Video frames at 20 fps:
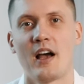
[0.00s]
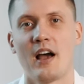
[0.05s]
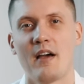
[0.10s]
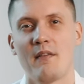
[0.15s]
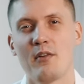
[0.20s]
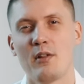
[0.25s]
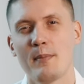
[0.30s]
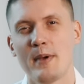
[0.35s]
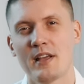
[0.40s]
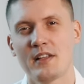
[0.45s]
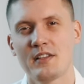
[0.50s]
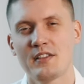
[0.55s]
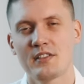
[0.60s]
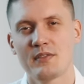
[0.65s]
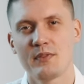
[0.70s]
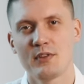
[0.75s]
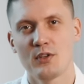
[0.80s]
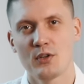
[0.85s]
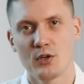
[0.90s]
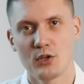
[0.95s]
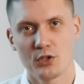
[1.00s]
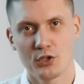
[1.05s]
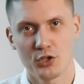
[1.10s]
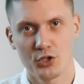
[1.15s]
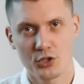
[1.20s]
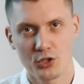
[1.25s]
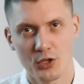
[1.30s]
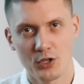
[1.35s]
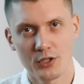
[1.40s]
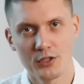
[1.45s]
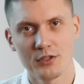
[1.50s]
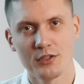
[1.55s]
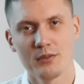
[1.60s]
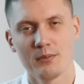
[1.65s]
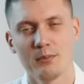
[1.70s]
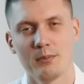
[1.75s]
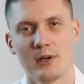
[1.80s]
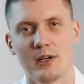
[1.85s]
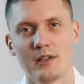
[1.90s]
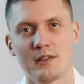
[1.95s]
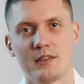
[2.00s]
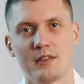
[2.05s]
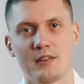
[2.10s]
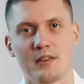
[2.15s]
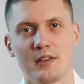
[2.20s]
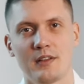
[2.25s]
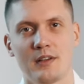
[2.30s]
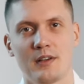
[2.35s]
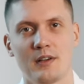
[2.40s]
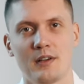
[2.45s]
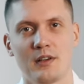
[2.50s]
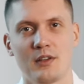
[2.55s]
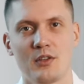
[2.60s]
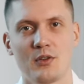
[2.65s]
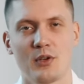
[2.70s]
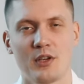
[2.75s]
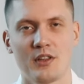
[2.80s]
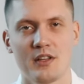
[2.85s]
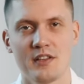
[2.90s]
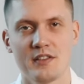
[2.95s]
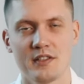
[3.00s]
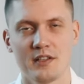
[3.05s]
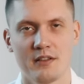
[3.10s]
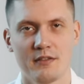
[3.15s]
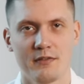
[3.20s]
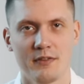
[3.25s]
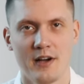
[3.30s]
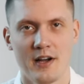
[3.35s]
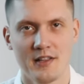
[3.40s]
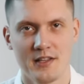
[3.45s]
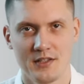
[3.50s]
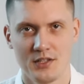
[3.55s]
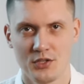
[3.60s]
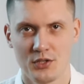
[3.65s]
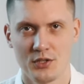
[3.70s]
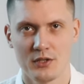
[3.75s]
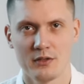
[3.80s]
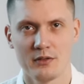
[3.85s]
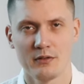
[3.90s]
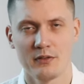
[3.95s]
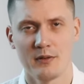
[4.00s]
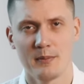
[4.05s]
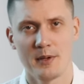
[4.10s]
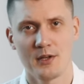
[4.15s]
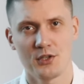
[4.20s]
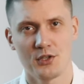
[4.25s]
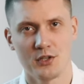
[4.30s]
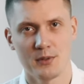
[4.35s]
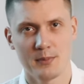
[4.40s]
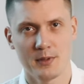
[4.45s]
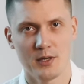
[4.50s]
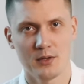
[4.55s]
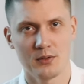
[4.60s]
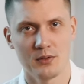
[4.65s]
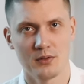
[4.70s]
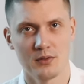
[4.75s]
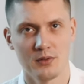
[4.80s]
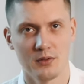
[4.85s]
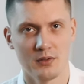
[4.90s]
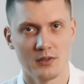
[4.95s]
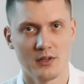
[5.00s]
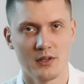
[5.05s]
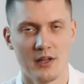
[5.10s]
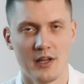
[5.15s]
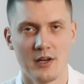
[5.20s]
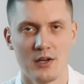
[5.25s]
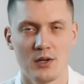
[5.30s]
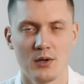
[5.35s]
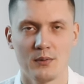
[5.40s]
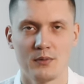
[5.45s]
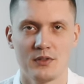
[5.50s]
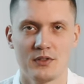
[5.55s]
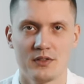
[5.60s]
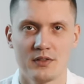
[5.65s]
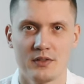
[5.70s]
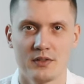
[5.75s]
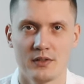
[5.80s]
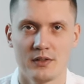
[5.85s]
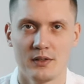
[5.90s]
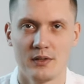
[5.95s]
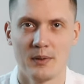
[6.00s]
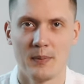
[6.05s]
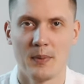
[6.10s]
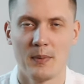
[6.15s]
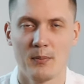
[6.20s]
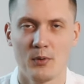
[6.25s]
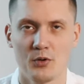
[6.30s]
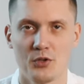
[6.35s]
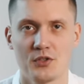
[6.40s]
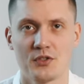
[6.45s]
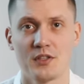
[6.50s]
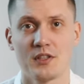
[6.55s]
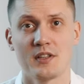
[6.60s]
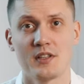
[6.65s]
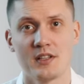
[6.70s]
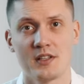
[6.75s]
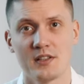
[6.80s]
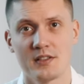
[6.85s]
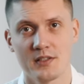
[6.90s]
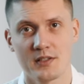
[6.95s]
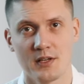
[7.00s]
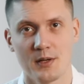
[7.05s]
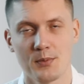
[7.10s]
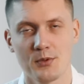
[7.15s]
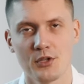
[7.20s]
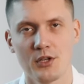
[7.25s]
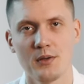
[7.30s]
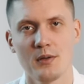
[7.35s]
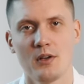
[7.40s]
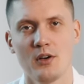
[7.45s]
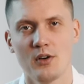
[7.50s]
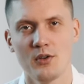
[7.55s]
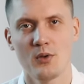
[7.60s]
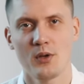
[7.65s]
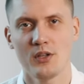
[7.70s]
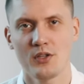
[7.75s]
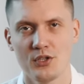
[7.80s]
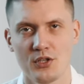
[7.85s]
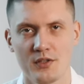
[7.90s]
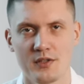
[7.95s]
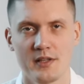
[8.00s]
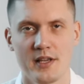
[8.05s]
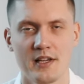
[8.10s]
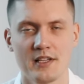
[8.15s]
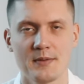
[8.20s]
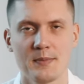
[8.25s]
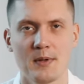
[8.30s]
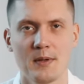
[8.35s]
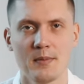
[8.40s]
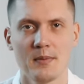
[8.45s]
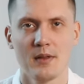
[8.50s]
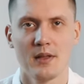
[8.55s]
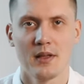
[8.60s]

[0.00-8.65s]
I will make this video short, but you can easily find additional information about any of these projects in the description, or you can just text me